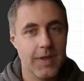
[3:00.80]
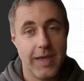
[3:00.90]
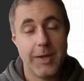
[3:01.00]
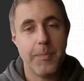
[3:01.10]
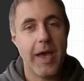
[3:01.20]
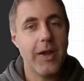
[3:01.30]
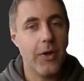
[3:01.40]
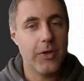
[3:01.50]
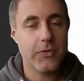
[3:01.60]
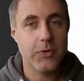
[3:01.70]
It might
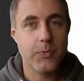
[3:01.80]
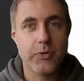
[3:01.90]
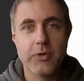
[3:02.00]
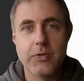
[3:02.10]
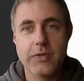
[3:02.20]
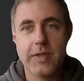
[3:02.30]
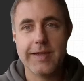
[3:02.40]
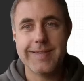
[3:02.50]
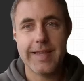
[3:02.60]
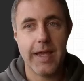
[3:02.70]
also produce
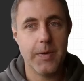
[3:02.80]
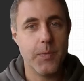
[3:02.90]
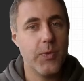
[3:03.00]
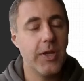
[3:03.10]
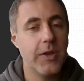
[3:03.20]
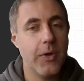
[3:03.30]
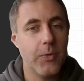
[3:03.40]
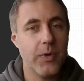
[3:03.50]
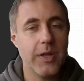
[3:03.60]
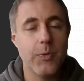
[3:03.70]
things that we don't
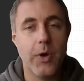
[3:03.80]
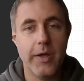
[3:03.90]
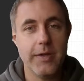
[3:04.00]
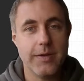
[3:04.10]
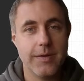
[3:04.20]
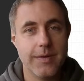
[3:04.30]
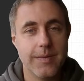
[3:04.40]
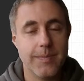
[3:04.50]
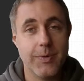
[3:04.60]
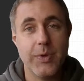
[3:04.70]
really want,
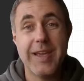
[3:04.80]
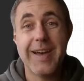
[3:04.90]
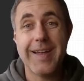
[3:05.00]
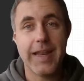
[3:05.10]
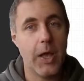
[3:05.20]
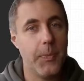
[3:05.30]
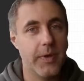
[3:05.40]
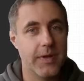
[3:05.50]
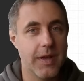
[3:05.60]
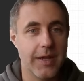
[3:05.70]
but we can't help
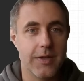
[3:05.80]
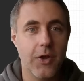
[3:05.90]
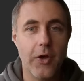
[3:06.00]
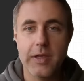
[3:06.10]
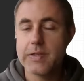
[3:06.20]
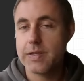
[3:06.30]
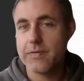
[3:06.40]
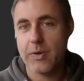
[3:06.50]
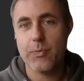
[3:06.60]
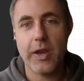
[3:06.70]
it, like noise and
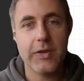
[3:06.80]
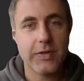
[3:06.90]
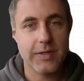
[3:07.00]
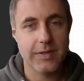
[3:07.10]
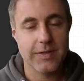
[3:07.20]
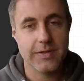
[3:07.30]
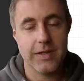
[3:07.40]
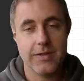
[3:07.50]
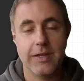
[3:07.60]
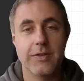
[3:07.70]
vibrations and
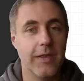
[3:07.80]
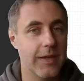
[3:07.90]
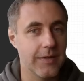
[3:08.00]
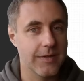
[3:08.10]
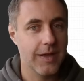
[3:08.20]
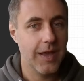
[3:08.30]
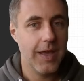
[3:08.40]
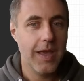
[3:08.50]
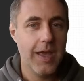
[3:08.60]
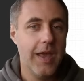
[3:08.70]
such things.
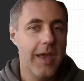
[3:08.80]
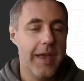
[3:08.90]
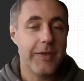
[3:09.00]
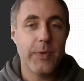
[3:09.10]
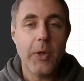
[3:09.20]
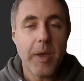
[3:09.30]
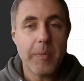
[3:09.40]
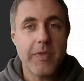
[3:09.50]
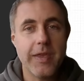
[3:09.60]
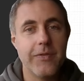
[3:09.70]
As well,
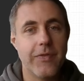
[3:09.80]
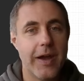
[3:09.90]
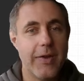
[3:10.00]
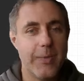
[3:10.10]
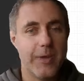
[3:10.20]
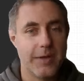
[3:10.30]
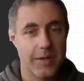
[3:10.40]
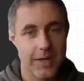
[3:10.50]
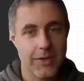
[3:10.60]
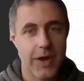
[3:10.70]
maybe the environment
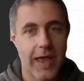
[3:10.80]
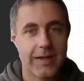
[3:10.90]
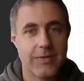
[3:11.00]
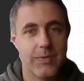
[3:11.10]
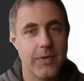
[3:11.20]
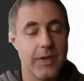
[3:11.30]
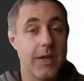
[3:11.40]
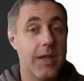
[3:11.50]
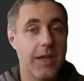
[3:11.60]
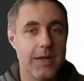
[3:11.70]
interacts with it
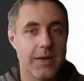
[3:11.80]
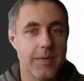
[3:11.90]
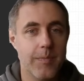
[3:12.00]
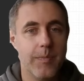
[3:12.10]
in